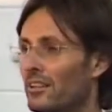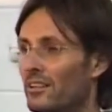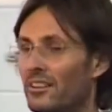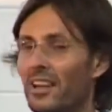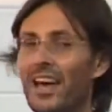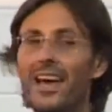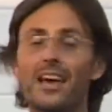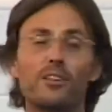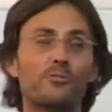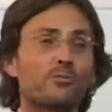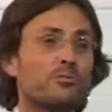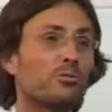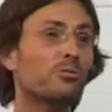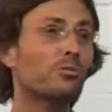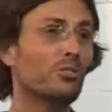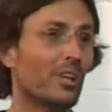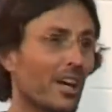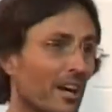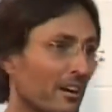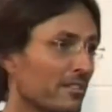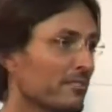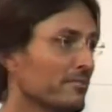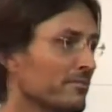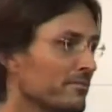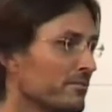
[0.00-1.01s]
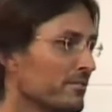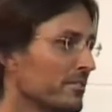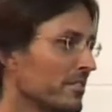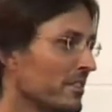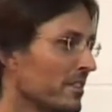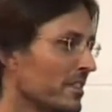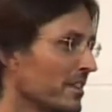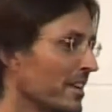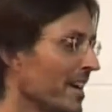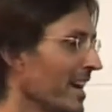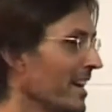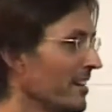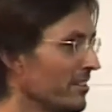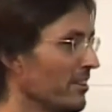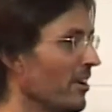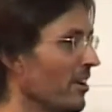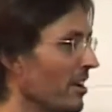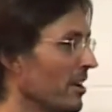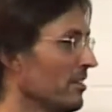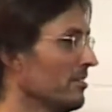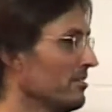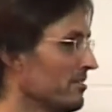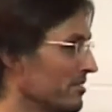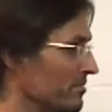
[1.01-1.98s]
natural love and
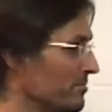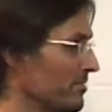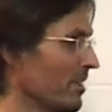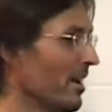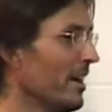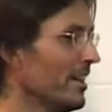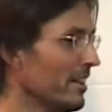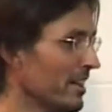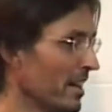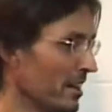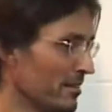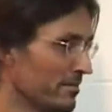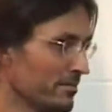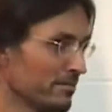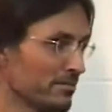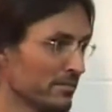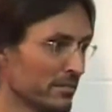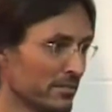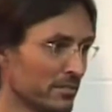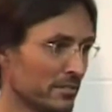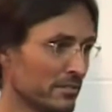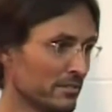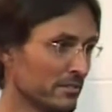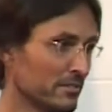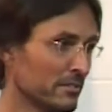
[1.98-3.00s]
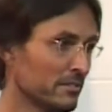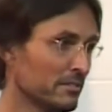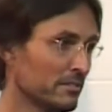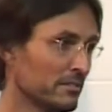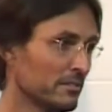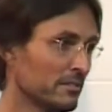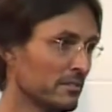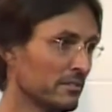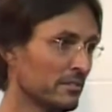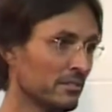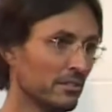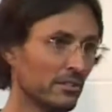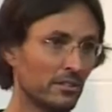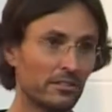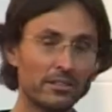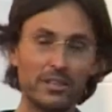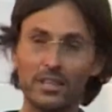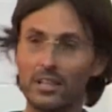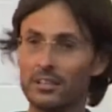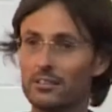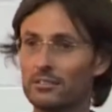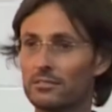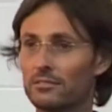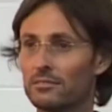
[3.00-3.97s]
not divine love. All
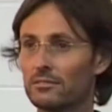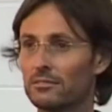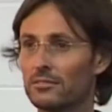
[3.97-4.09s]
right.